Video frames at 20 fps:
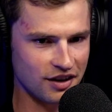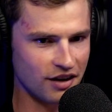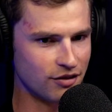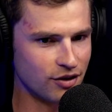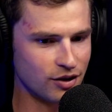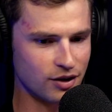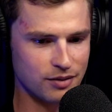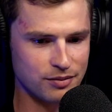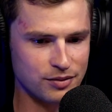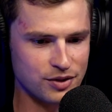
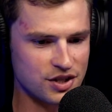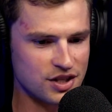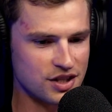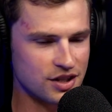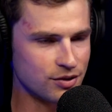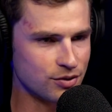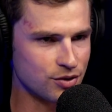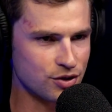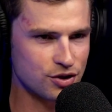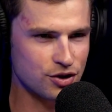everyone was
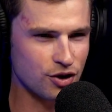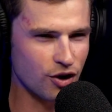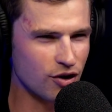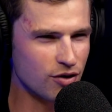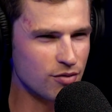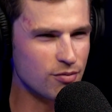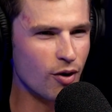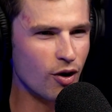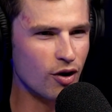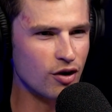still
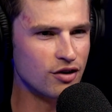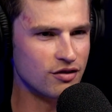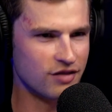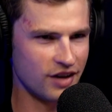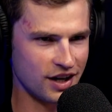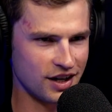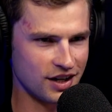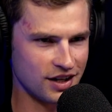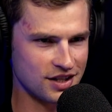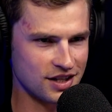so
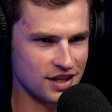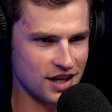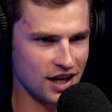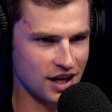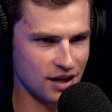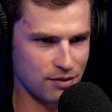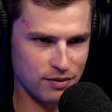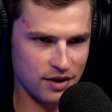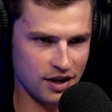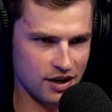motivated to get
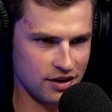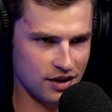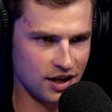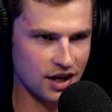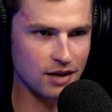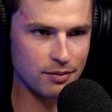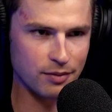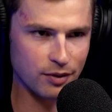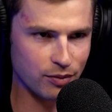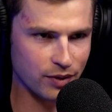
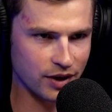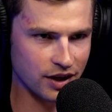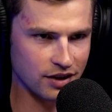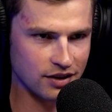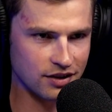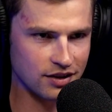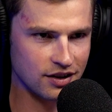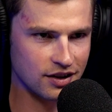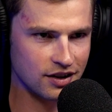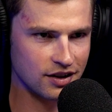him a
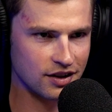win